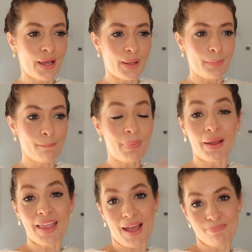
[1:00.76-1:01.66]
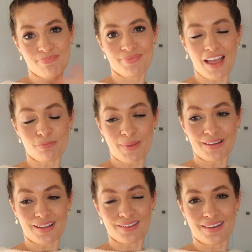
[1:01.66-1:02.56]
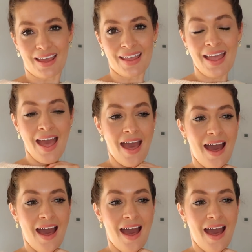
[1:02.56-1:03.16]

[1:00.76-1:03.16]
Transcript: Um, but yeah, that's being done today.